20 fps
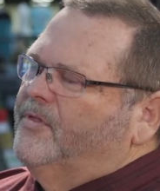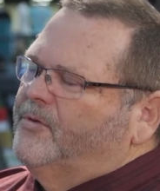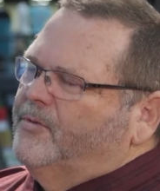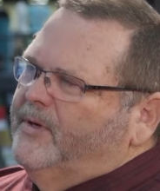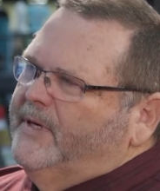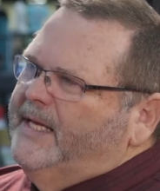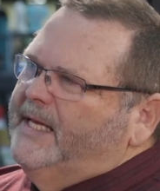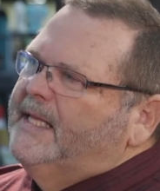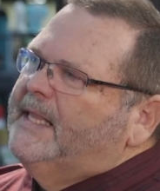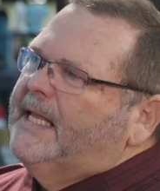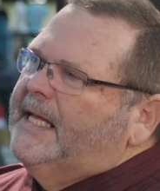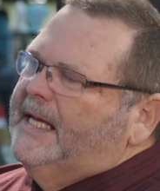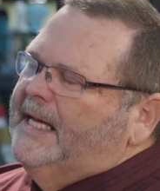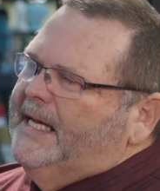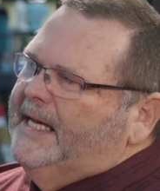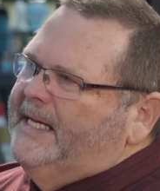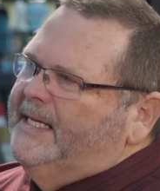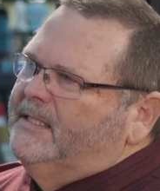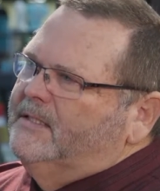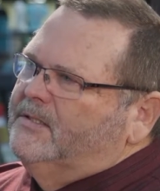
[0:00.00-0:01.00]
three
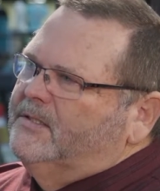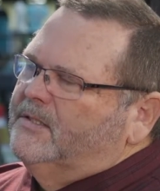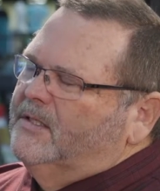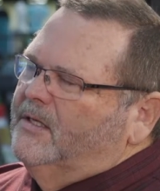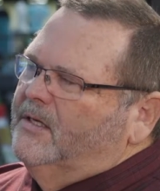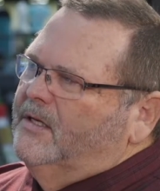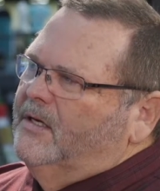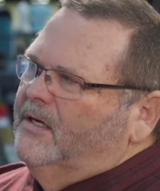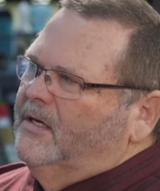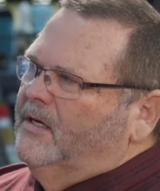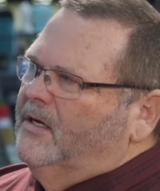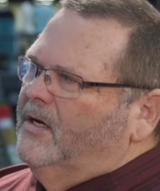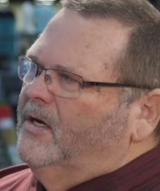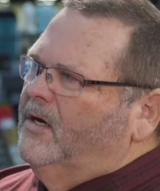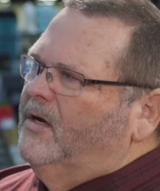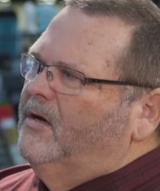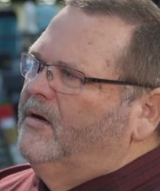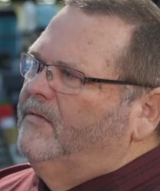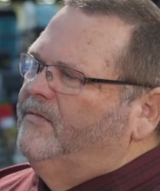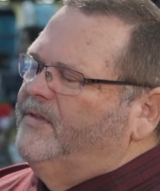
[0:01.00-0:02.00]
lines
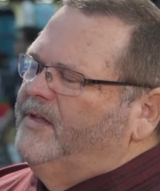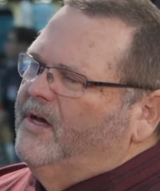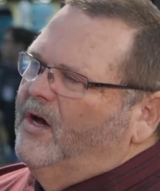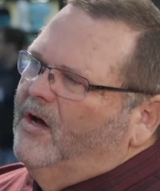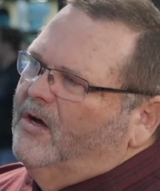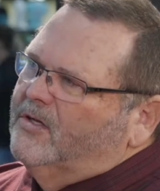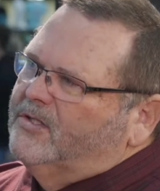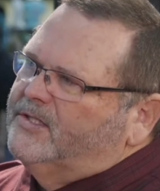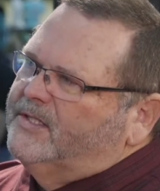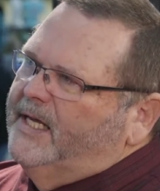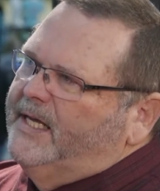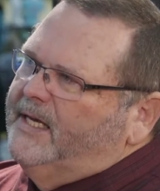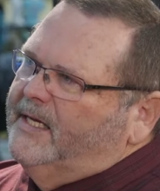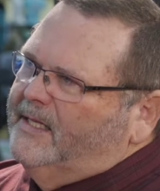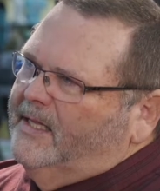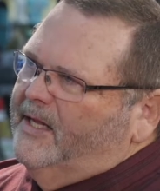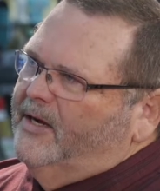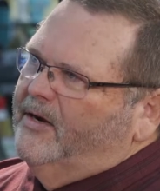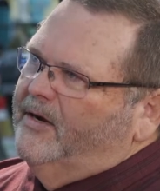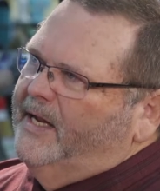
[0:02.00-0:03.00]
of the
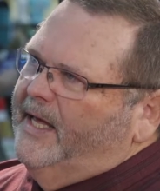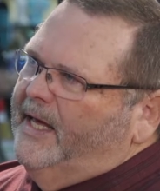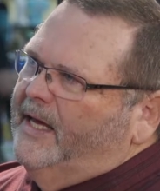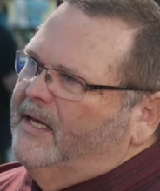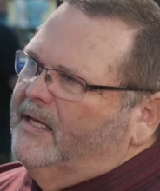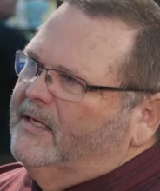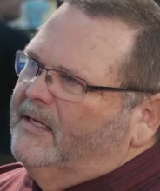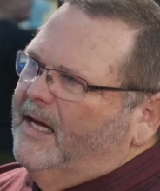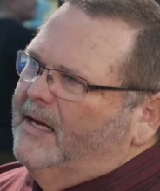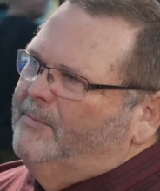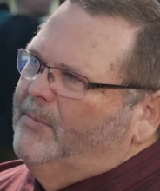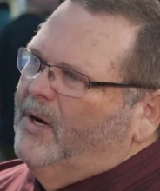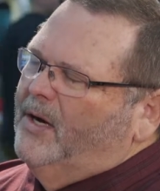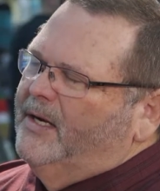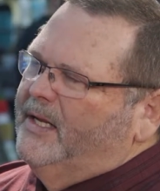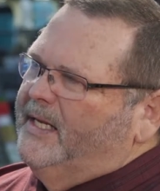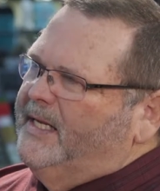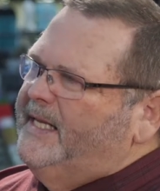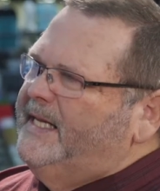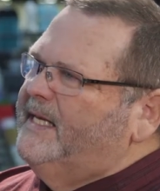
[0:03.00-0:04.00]
all-state clarinet. I
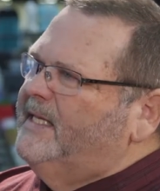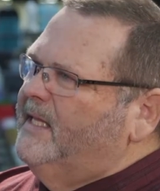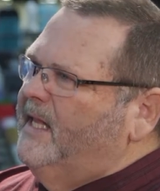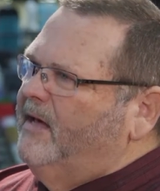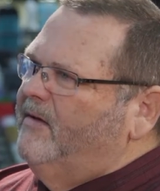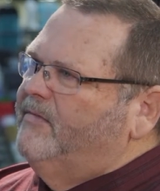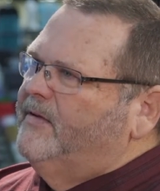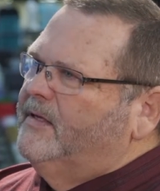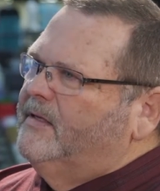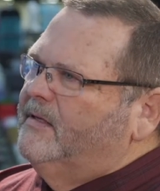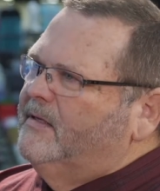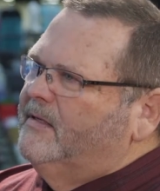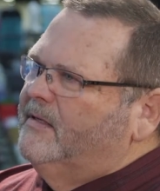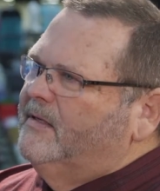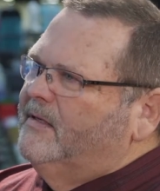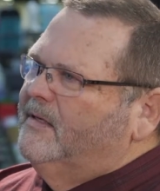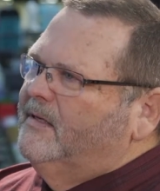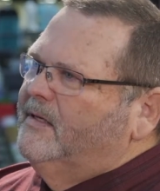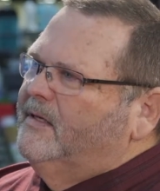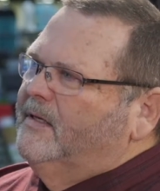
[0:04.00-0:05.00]
bought an E11.
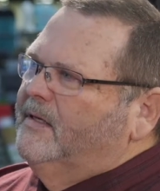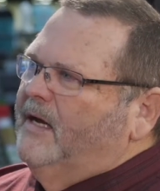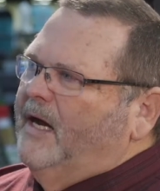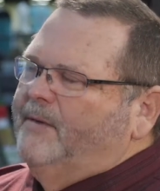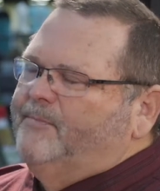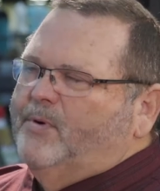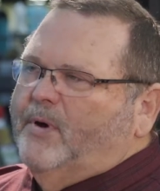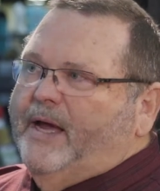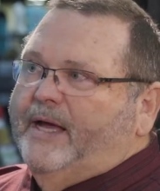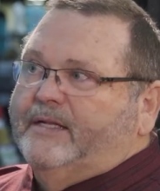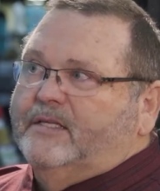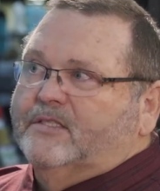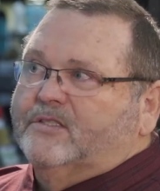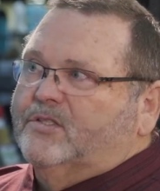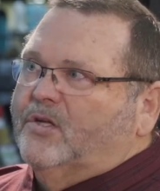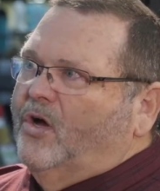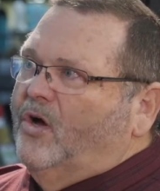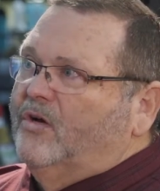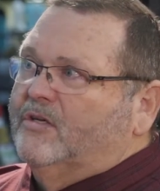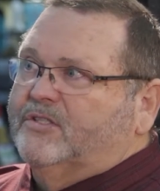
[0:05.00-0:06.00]
I
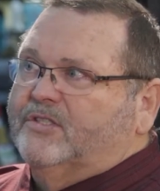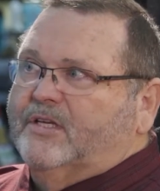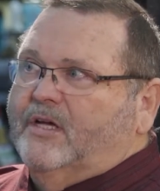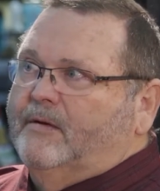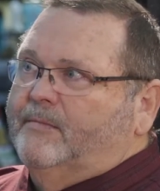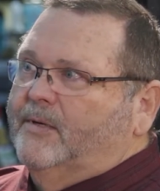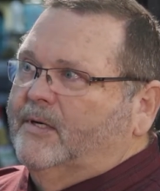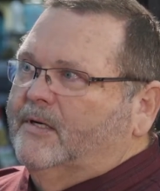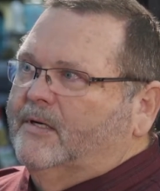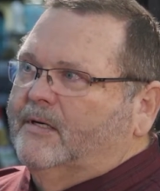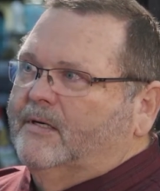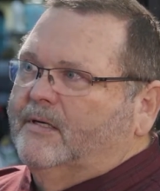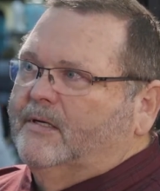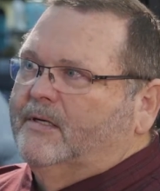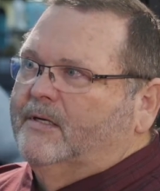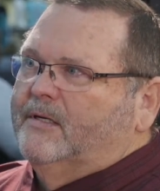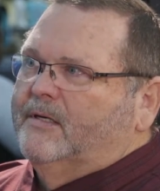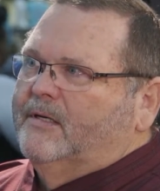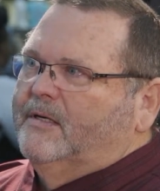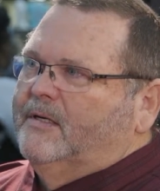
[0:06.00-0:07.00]
practiced all summer.
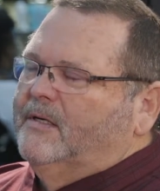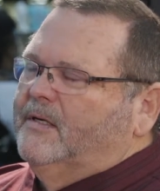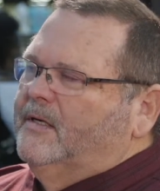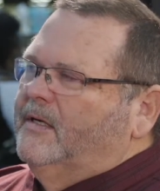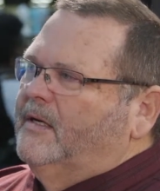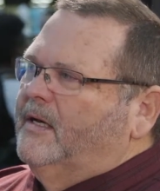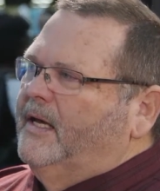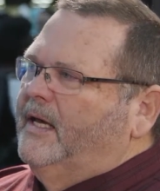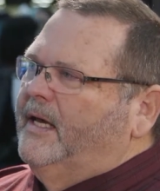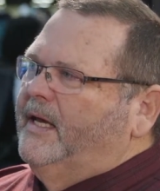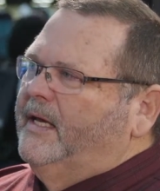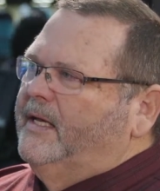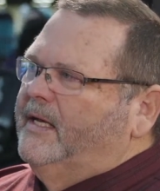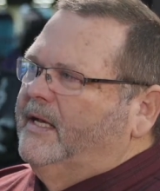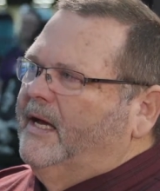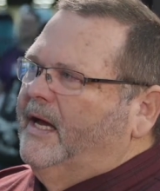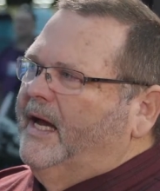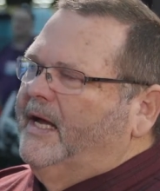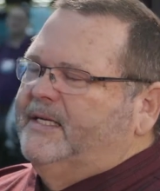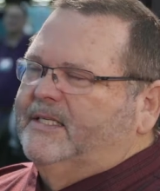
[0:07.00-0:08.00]

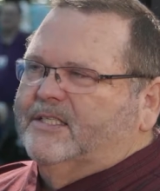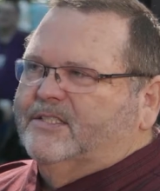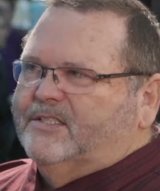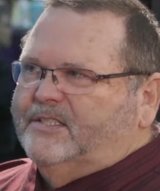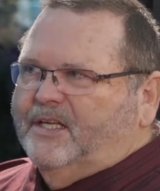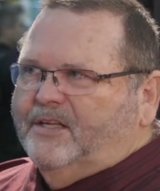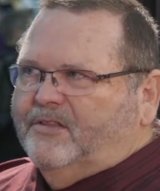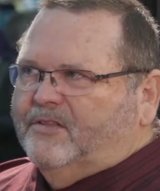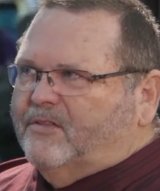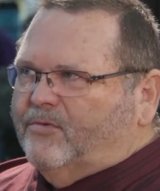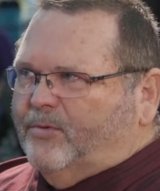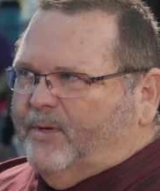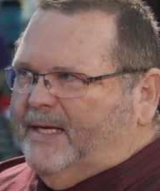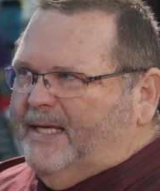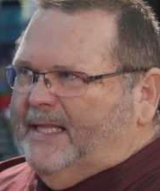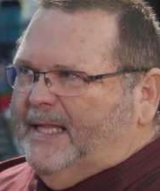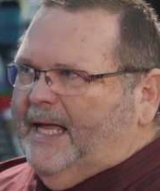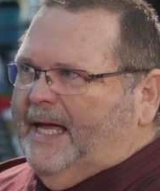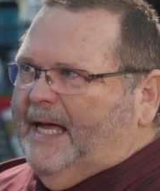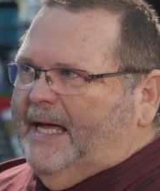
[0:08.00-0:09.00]
And I just did
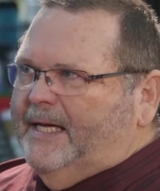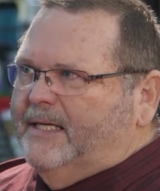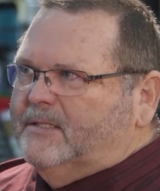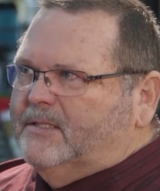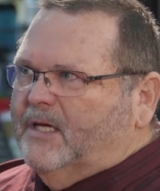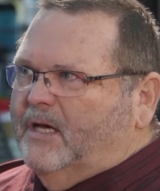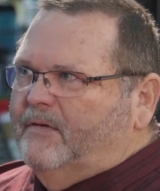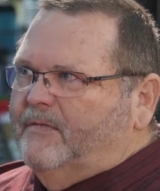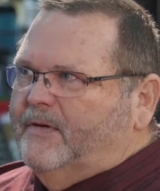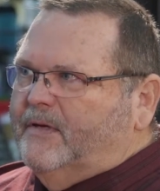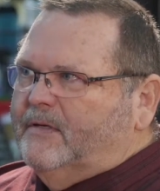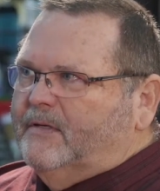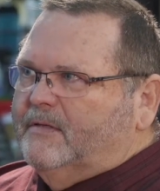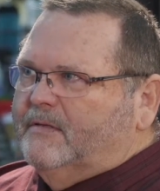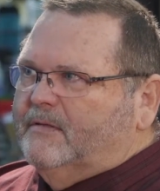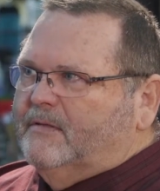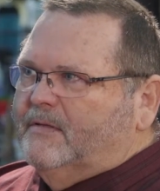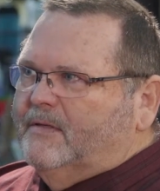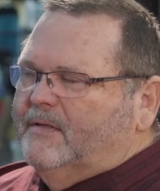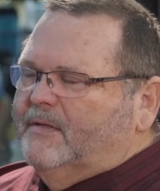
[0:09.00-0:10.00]
three lines of it
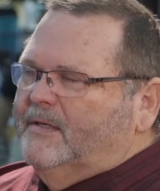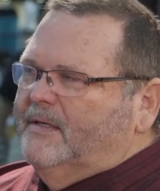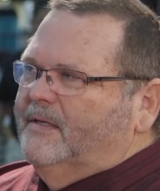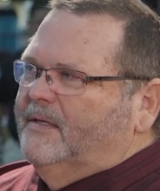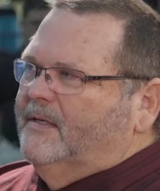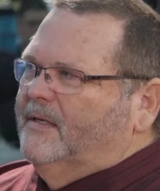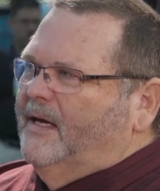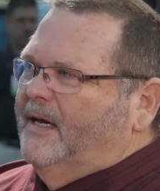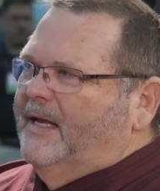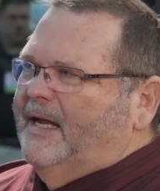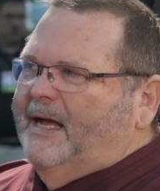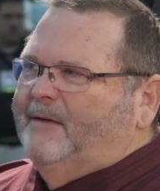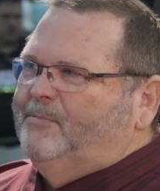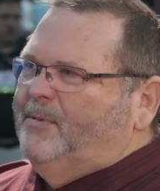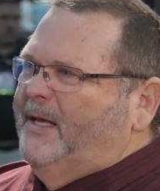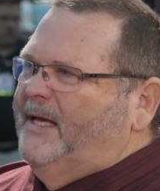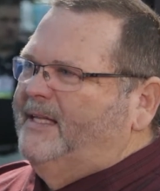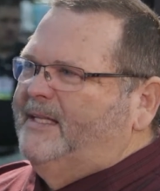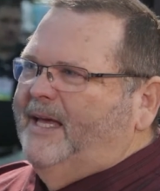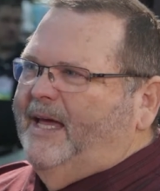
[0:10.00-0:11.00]
and I
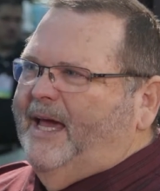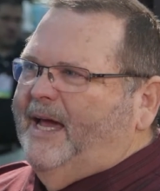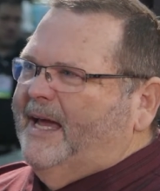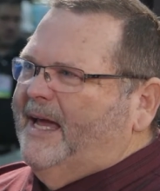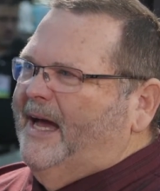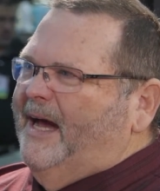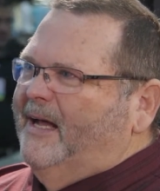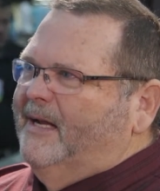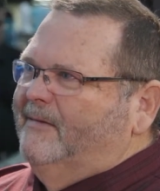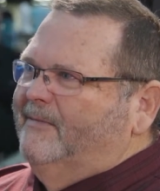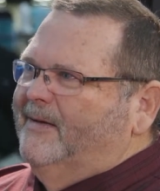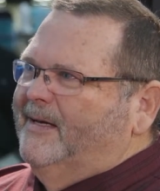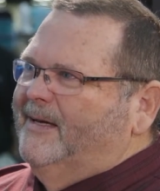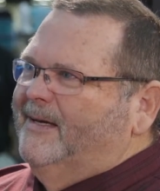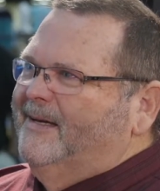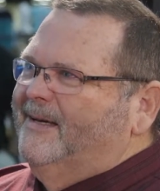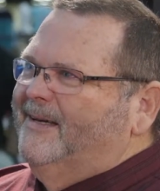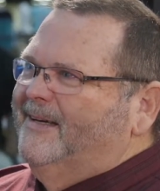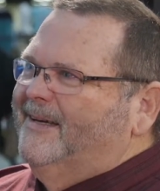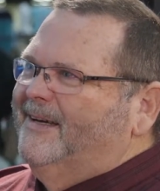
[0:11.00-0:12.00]
played the heck out of
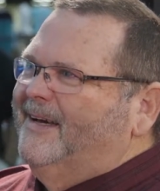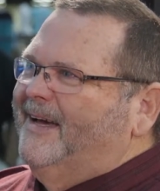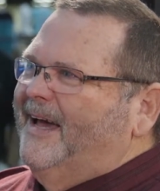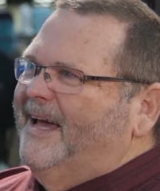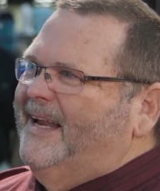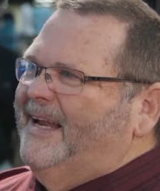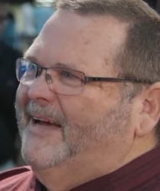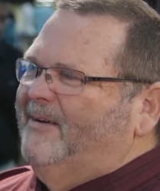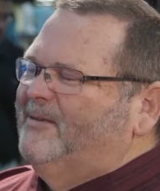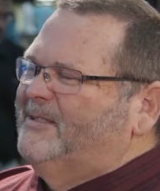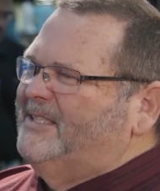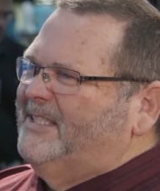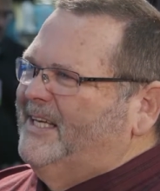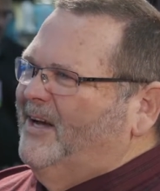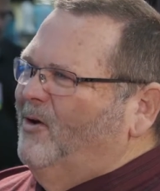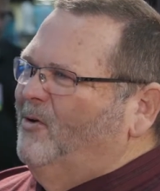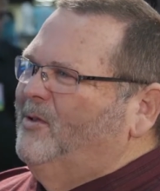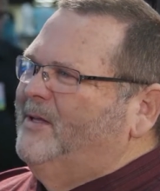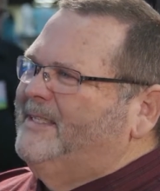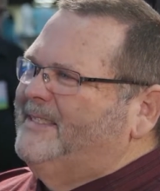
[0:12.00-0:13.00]
it. And that was
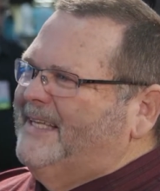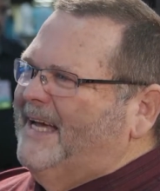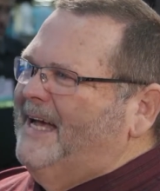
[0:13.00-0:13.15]
the only